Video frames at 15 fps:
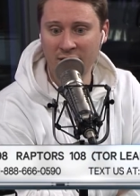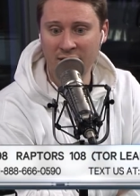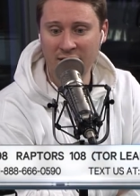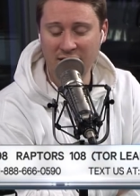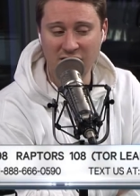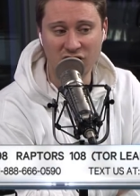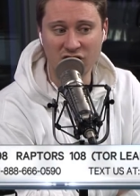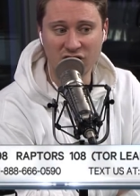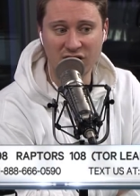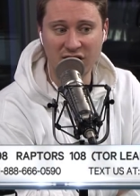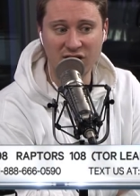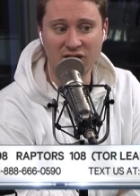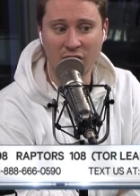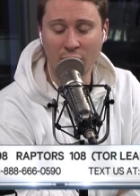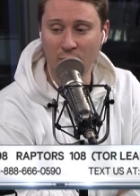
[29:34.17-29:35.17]
He's just
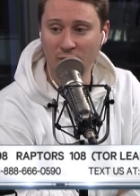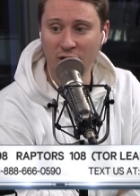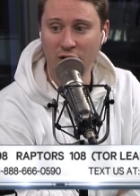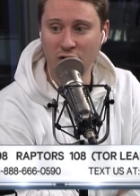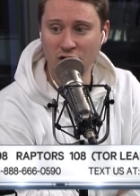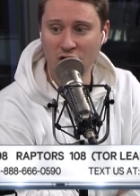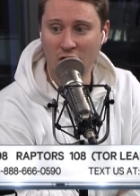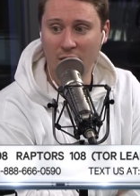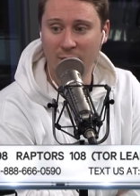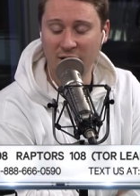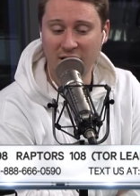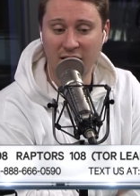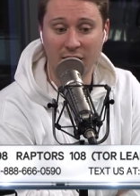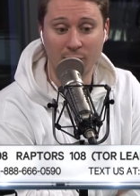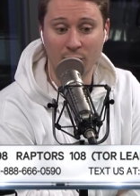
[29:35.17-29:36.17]
he's done a really good job, and
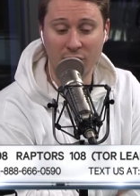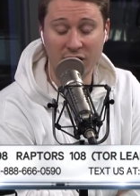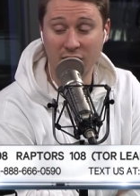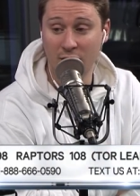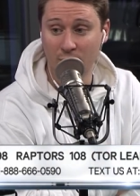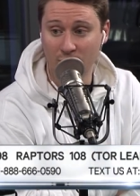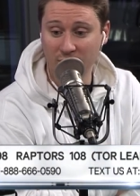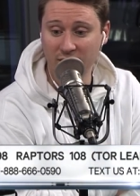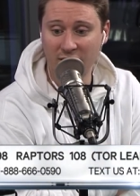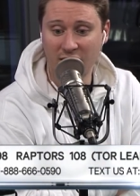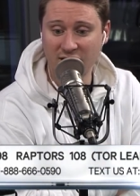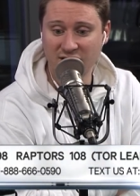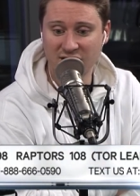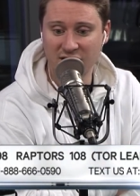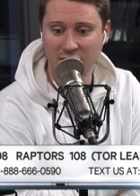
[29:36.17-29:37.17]
he had a he had a really
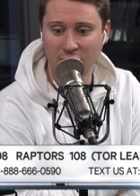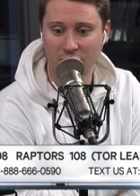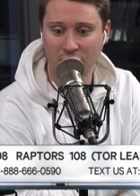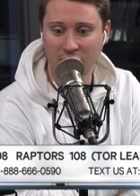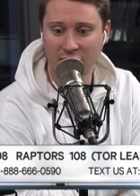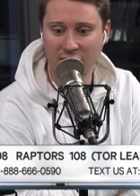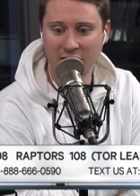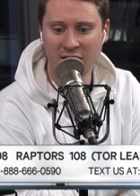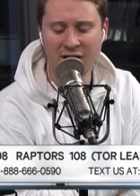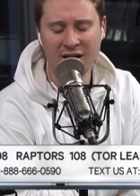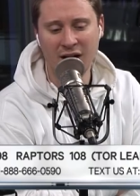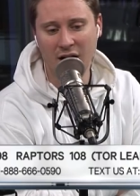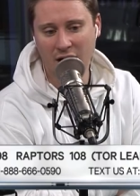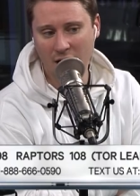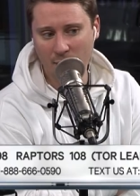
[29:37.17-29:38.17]
nice steal early.
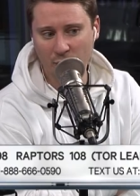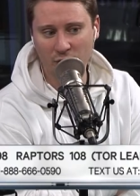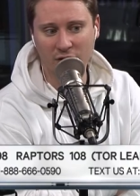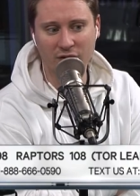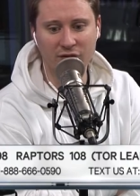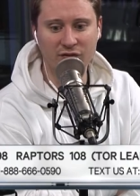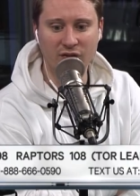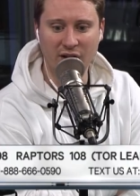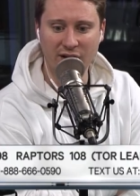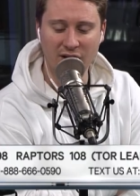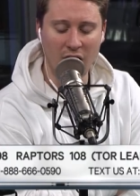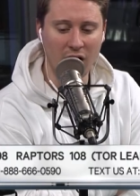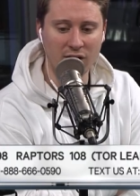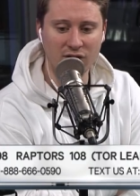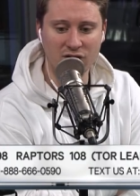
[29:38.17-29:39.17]
A couple of like
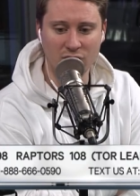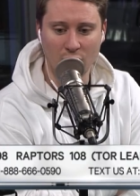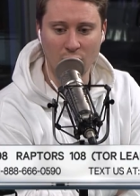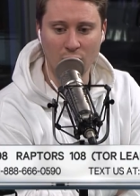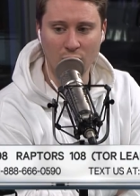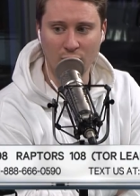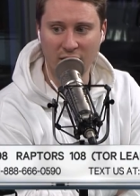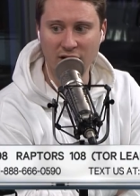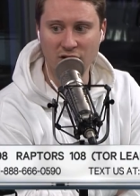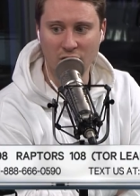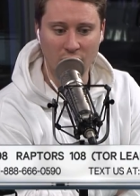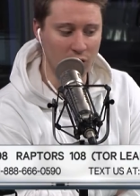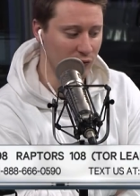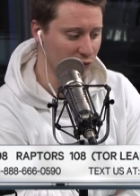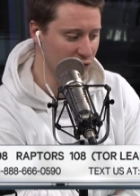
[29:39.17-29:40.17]
not so great
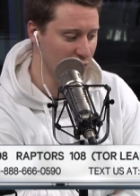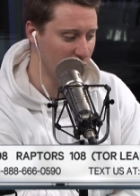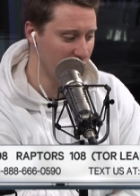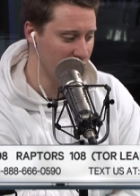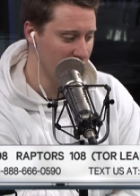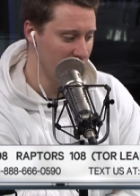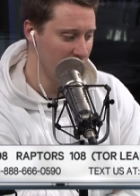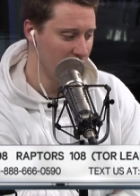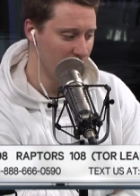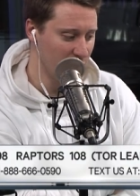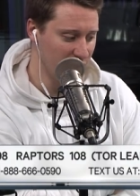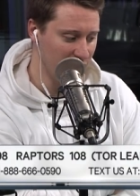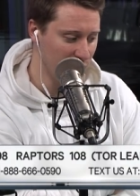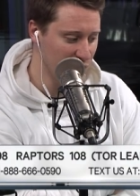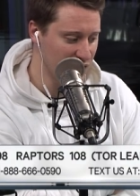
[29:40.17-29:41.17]
turnovers, but
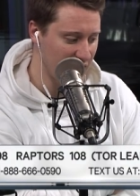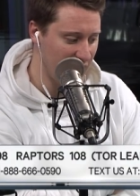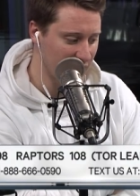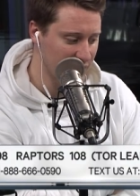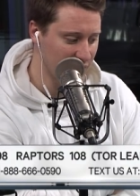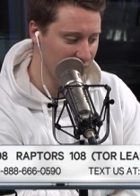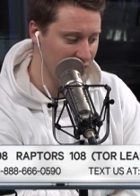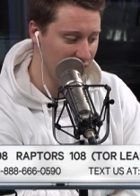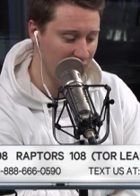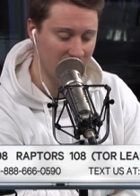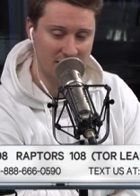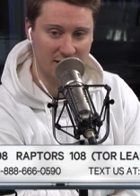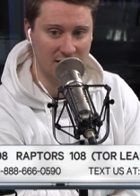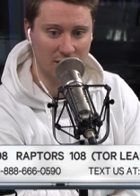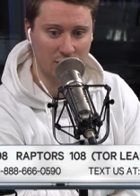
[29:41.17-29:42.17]
but he was active. He
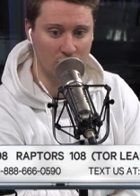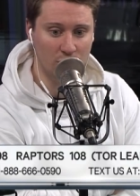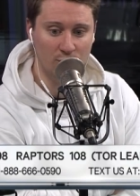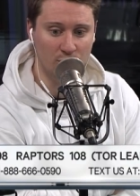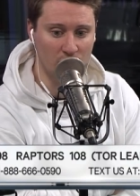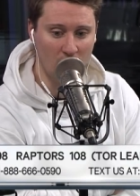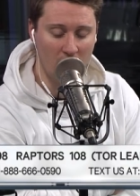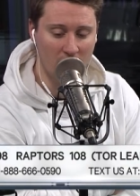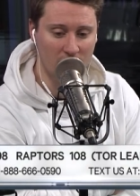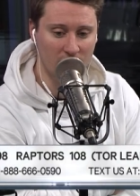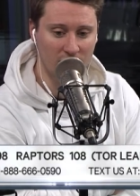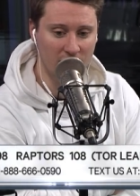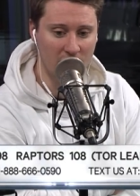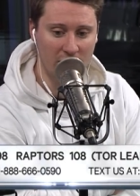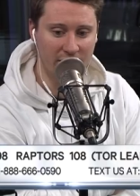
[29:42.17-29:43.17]
had he had a good block
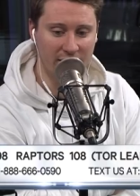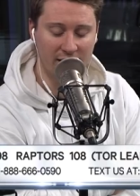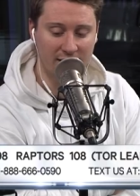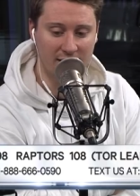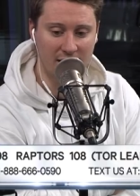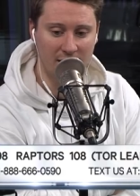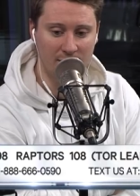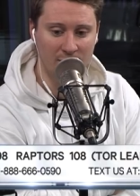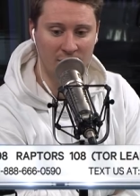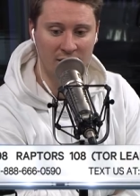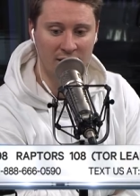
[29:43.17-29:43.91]
early on in that game.